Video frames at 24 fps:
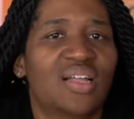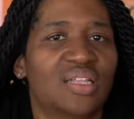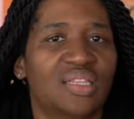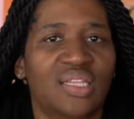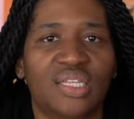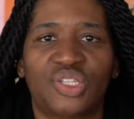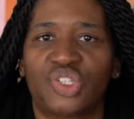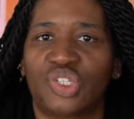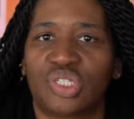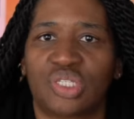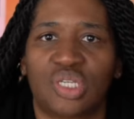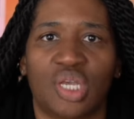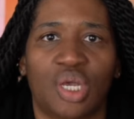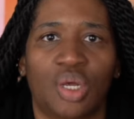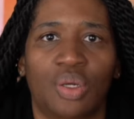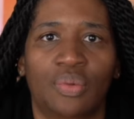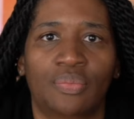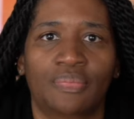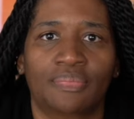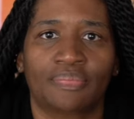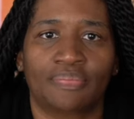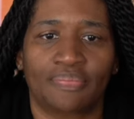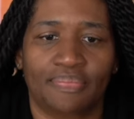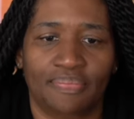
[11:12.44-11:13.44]
Let's just
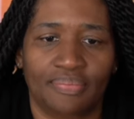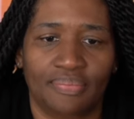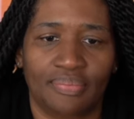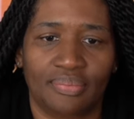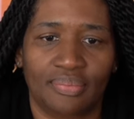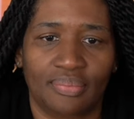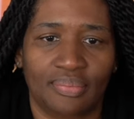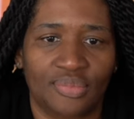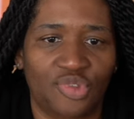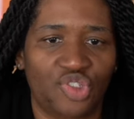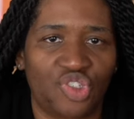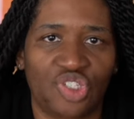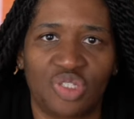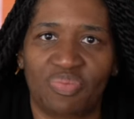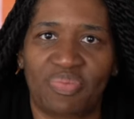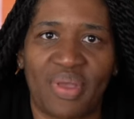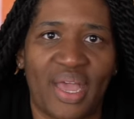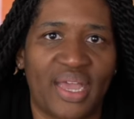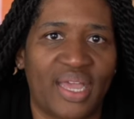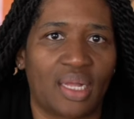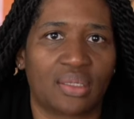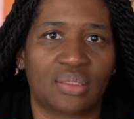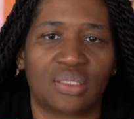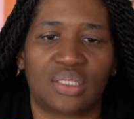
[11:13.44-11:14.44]
go. Just
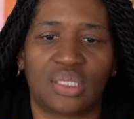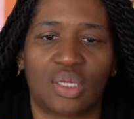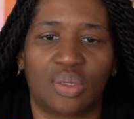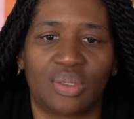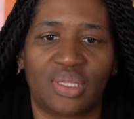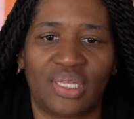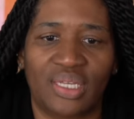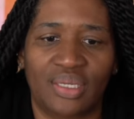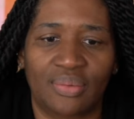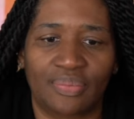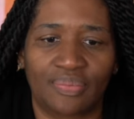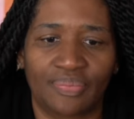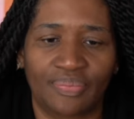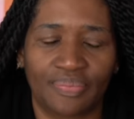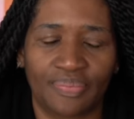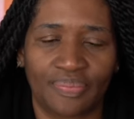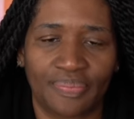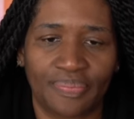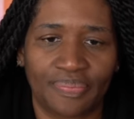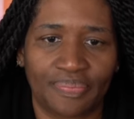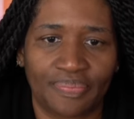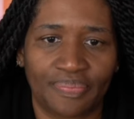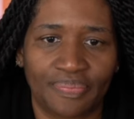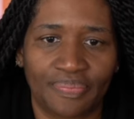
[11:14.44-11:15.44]
back out slowly.
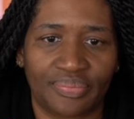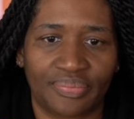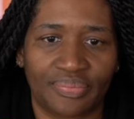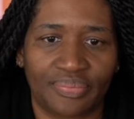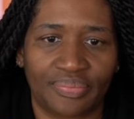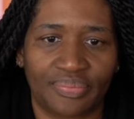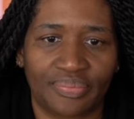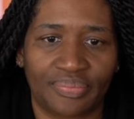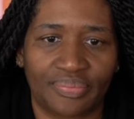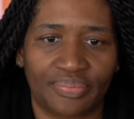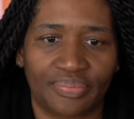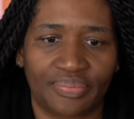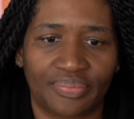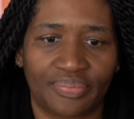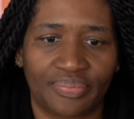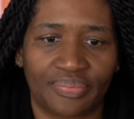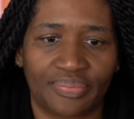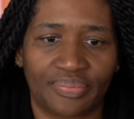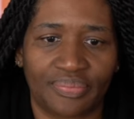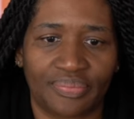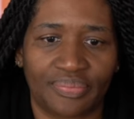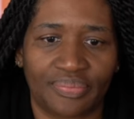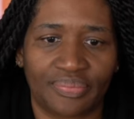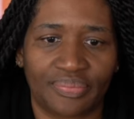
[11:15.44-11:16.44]
Somebody
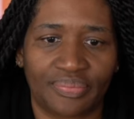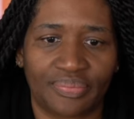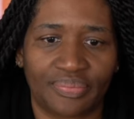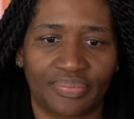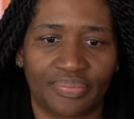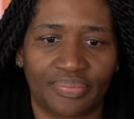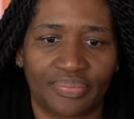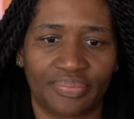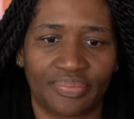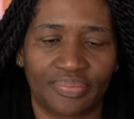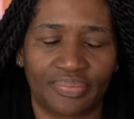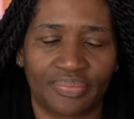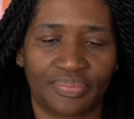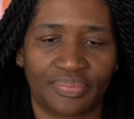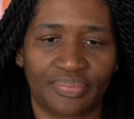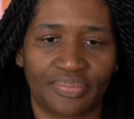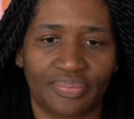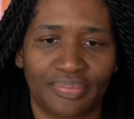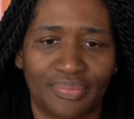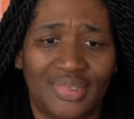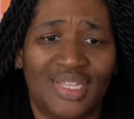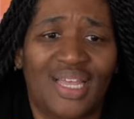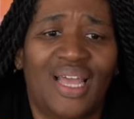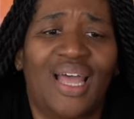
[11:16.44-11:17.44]
maybe check on
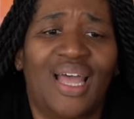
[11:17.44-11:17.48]
him?